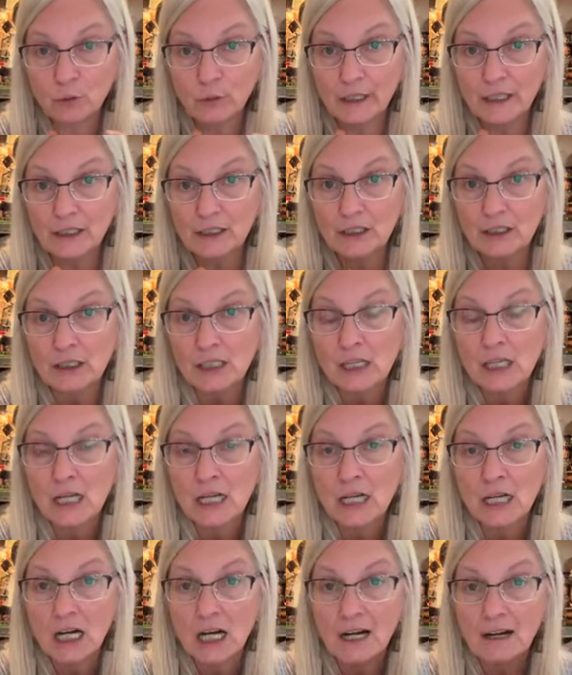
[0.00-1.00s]
do the wheel
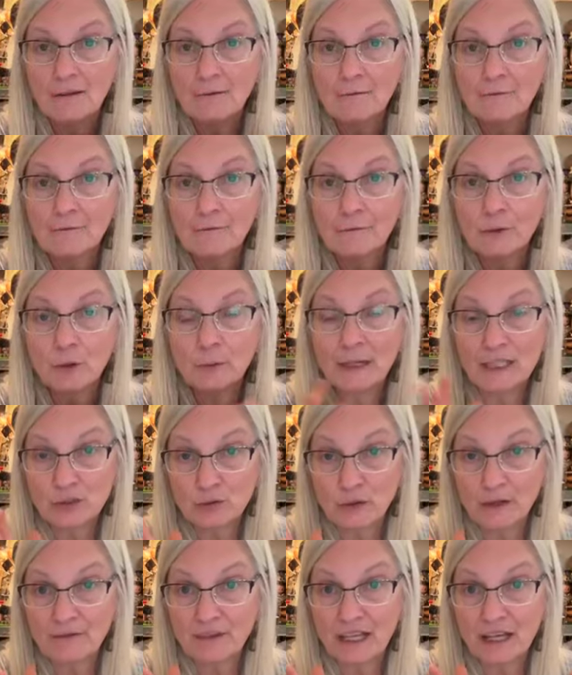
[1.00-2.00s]
for my
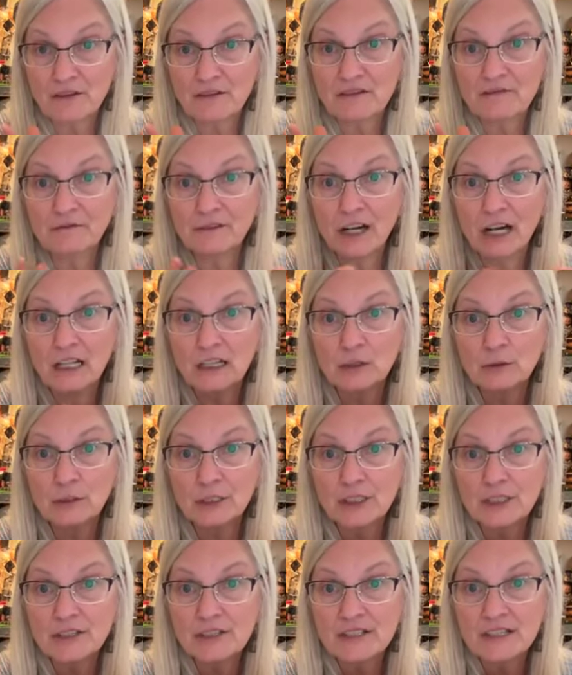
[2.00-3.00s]
12,000
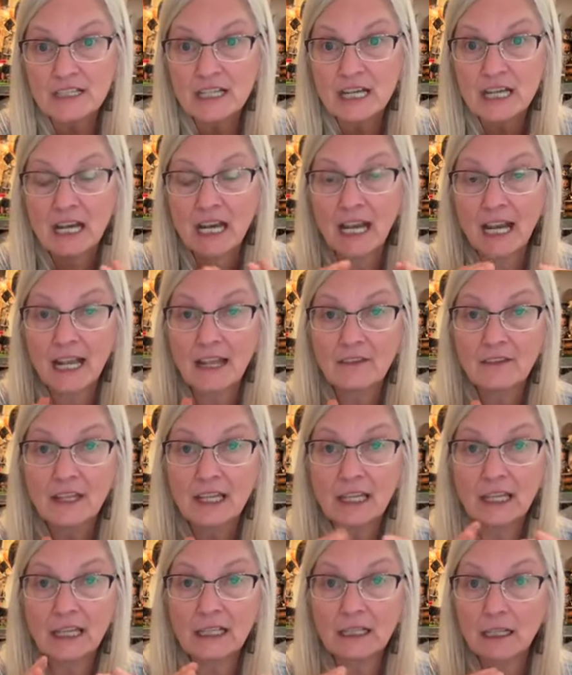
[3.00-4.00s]
followers.
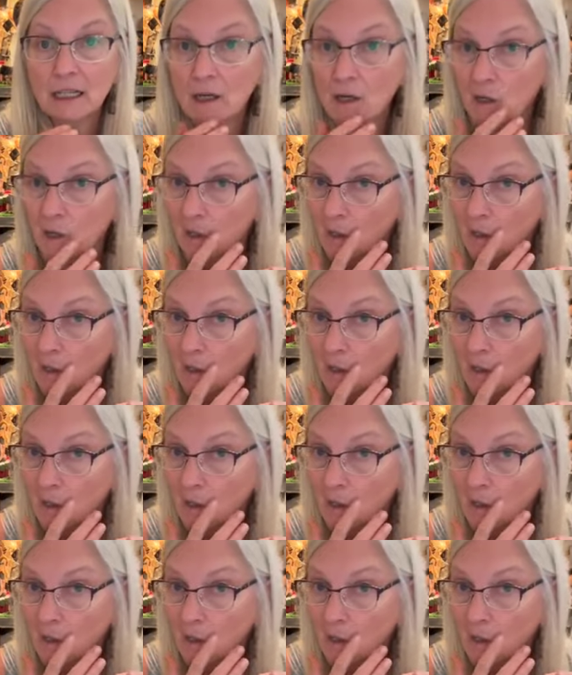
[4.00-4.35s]
And then